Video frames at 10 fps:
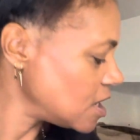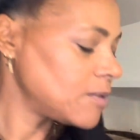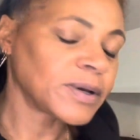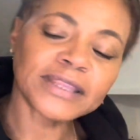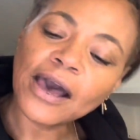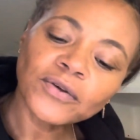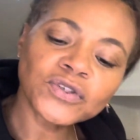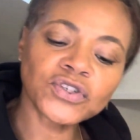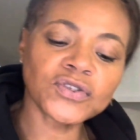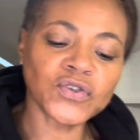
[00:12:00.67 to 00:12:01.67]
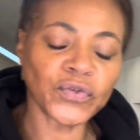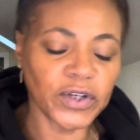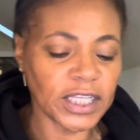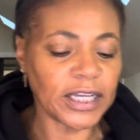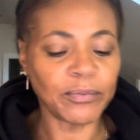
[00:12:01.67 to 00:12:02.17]
But that was just a
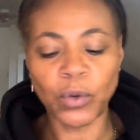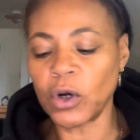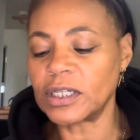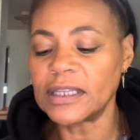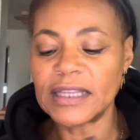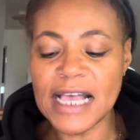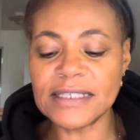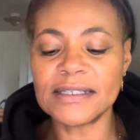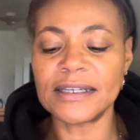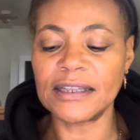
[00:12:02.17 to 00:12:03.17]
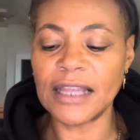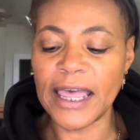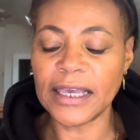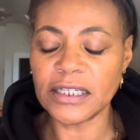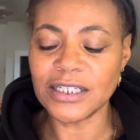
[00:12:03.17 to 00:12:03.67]
really important lesson.
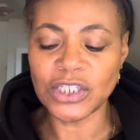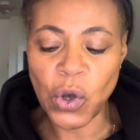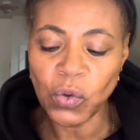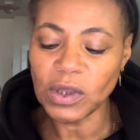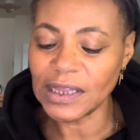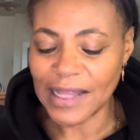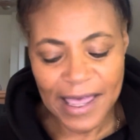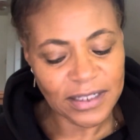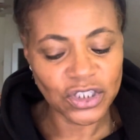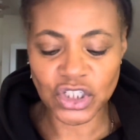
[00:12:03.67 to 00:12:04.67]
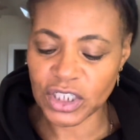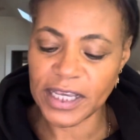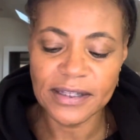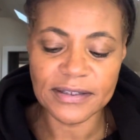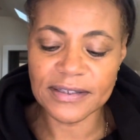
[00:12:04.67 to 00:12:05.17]
Don't let
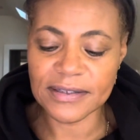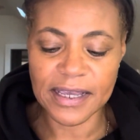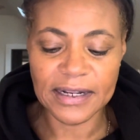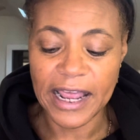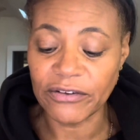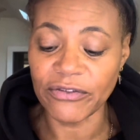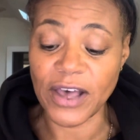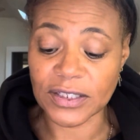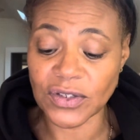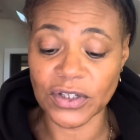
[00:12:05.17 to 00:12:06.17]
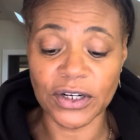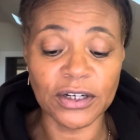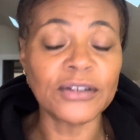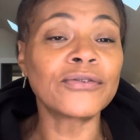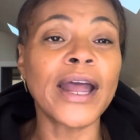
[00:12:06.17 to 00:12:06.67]
shit sit and fester,
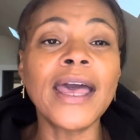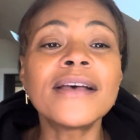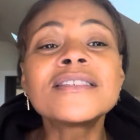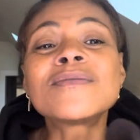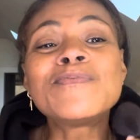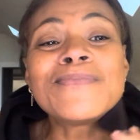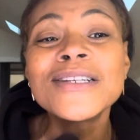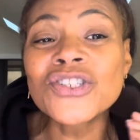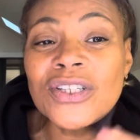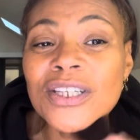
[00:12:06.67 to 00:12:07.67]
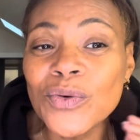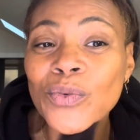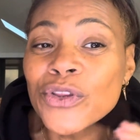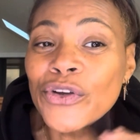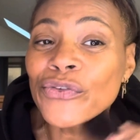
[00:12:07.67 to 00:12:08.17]
right? Especially
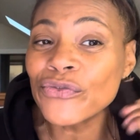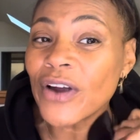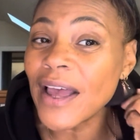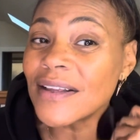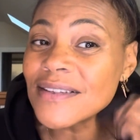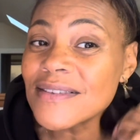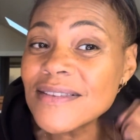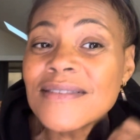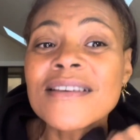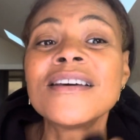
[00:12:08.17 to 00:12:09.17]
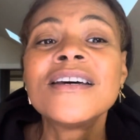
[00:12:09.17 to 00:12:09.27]
with your friends.